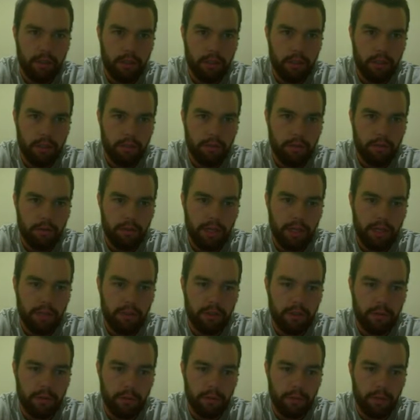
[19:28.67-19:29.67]
No
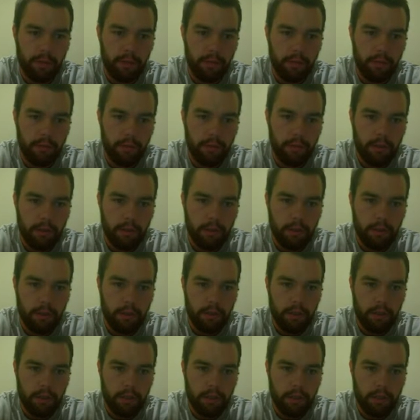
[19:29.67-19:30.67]
Tailwinds went up.
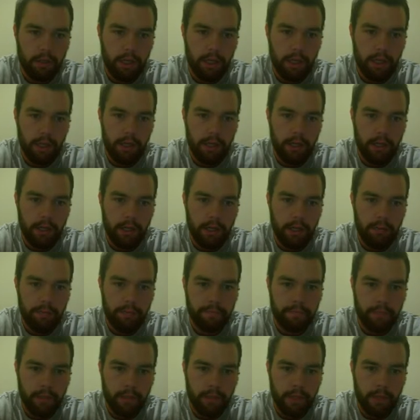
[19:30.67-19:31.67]

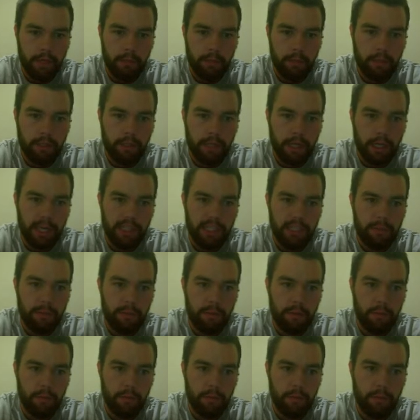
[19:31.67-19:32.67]
And I'm just going to Ice
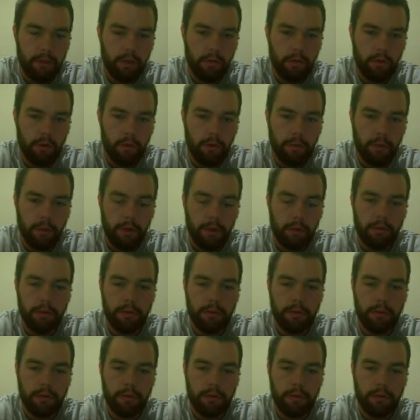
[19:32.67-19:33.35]
Beam the Rotomo.